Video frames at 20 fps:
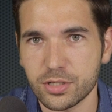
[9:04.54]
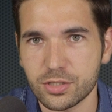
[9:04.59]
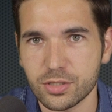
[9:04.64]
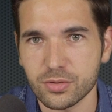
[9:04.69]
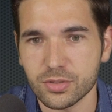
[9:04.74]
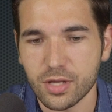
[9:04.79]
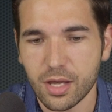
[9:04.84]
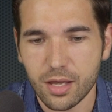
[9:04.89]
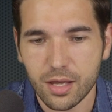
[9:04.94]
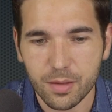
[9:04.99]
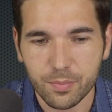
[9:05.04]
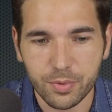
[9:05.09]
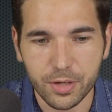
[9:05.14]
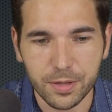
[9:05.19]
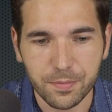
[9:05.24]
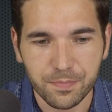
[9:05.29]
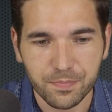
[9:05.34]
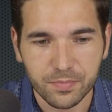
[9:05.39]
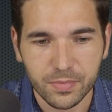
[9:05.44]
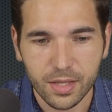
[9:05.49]
issues.
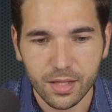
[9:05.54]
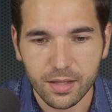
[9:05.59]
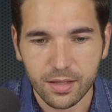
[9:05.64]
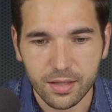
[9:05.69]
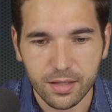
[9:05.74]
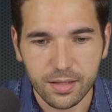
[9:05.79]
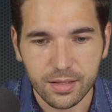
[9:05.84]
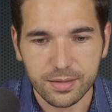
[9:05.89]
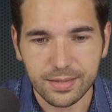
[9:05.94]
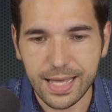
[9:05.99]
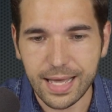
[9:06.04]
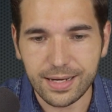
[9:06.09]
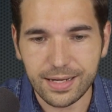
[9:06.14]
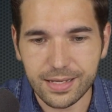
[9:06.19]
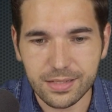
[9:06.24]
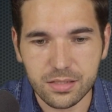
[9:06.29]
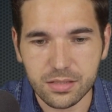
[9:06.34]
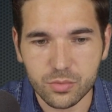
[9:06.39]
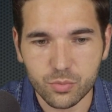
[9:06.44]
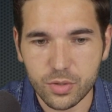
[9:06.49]
But that
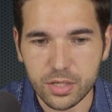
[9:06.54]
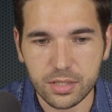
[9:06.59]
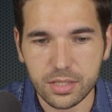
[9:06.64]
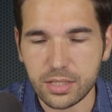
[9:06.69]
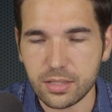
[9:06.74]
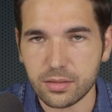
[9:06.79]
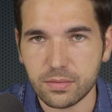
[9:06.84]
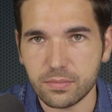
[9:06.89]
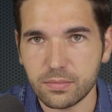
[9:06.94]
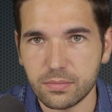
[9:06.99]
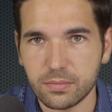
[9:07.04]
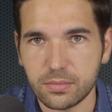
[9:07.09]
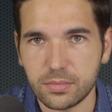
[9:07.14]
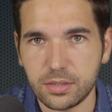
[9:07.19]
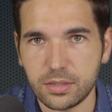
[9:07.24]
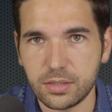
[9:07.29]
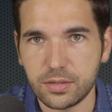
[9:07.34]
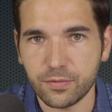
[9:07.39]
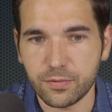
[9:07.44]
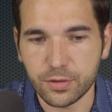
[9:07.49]
isn't really
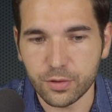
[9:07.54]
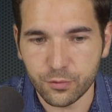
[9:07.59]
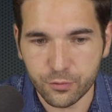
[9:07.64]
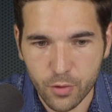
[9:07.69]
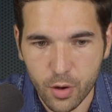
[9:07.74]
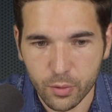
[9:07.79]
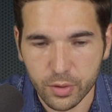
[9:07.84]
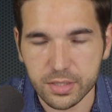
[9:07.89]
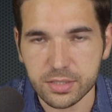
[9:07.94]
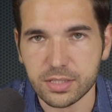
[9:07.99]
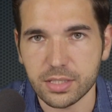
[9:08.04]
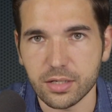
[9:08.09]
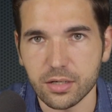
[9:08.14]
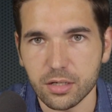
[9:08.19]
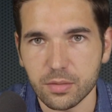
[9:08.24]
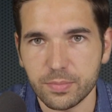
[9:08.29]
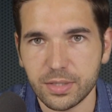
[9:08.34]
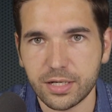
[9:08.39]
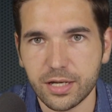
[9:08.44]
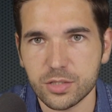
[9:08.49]
the, the focus
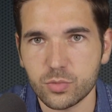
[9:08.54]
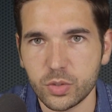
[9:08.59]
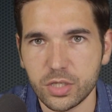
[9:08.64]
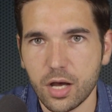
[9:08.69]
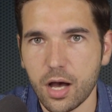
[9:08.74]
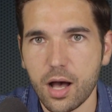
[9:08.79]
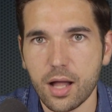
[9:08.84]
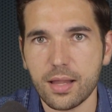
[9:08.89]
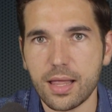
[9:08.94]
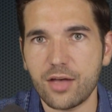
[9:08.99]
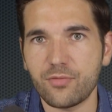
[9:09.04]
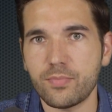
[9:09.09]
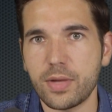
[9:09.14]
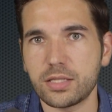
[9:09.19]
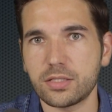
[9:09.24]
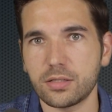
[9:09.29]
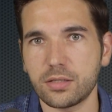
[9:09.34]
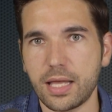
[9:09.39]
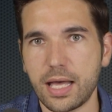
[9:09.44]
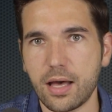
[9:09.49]
here because we all have
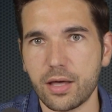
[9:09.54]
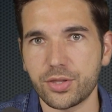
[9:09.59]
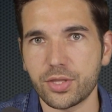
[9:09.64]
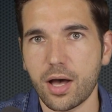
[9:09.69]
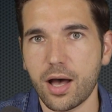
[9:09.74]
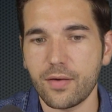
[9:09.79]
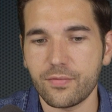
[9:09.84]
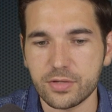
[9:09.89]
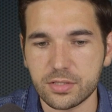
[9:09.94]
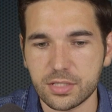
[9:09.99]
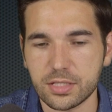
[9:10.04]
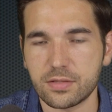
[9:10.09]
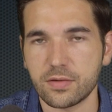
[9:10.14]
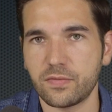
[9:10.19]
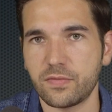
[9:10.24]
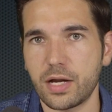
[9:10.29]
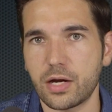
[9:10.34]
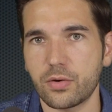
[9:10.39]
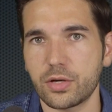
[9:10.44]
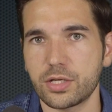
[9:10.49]
mental health obviously to
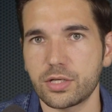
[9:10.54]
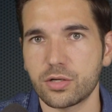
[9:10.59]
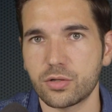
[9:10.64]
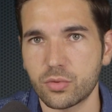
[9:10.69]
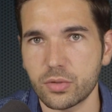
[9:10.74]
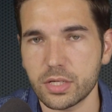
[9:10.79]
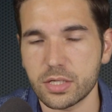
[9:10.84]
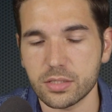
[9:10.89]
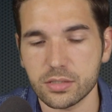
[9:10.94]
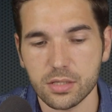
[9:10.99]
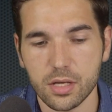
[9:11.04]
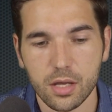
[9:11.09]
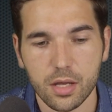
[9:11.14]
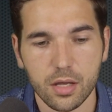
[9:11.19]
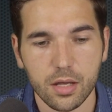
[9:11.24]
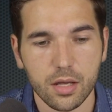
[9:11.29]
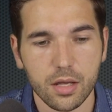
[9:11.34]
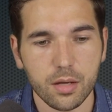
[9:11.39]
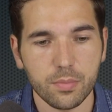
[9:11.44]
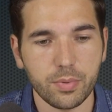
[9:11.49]
varying degrees,
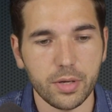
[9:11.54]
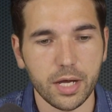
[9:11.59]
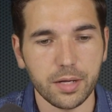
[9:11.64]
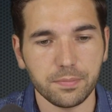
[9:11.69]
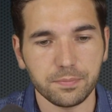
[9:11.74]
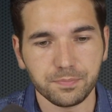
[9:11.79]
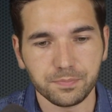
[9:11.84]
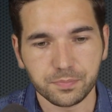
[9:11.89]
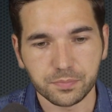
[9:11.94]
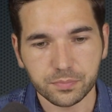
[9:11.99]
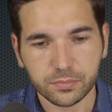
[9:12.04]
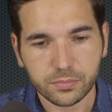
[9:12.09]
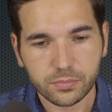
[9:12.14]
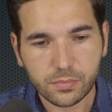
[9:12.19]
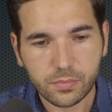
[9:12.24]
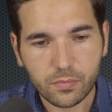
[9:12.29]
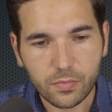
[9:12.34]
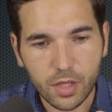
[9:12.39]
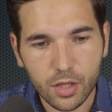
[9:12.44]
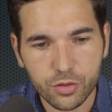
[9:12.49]
but
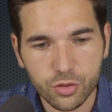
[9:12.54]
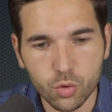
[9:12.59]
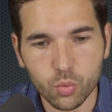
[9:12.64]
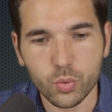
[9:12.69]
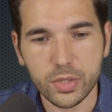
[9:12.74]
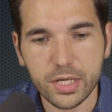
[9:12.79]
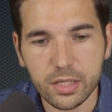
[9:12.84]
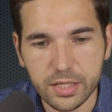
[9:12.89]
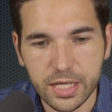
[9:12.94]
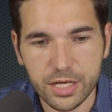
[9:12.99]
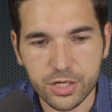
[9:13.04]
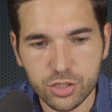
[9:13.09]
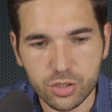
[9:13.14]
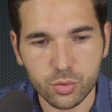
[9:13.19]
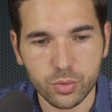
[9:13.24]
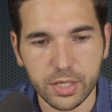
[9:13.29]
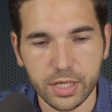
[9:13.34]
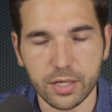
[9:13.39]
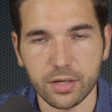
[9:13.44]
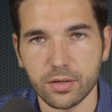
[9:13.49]
the real
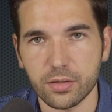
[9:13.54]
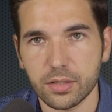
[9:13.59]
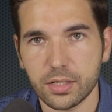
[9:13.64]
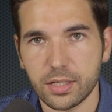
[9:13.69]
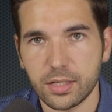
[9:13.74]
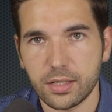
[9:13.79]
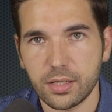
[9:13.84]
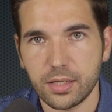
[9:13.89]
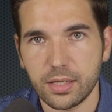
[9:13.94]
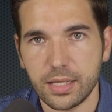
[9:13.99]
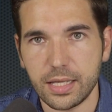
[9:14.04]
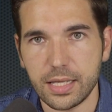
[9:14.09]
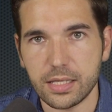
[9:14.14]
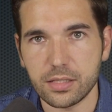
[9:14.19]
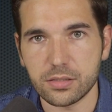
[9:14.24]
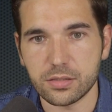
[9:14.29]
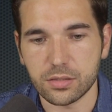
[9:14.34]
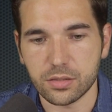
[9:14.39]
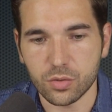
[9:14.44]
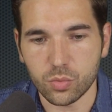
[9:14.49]
issue here
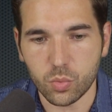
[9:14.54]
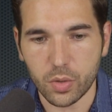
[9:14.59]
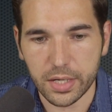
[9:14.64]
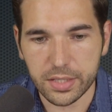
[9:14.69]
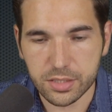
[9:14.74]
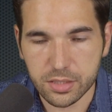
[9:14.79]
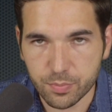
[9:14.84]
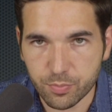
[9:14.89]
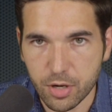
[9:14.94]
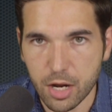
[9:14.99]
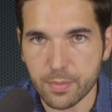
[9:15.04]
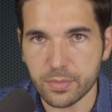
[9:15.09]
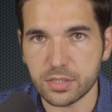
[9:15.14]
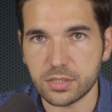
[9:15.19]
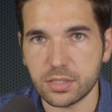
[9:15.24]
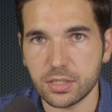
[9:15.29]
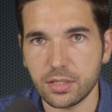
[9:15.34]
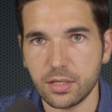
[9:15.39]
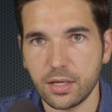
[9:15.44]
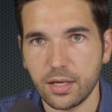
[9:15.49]
is the white
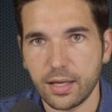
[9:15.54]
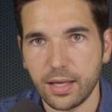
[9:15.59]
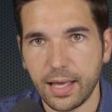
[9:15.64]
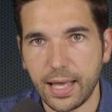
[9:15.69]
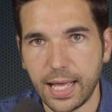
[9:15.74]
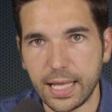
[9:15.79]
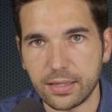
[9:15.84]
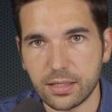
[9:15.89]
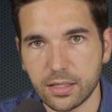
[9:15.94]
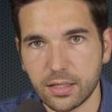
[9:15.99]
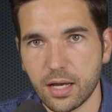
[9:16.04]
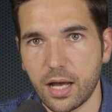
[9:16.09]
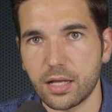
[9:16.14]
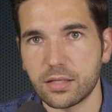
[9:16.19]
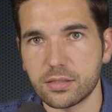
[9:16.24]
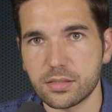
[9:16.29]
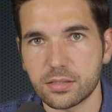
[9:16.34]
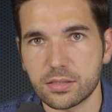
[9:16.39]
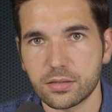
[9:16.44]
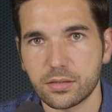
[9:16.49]
supremacy and the
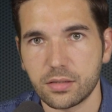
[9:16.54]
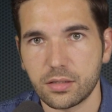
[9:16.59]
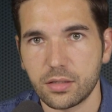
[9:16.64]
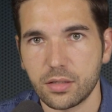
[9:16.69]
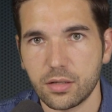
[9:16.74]
guns.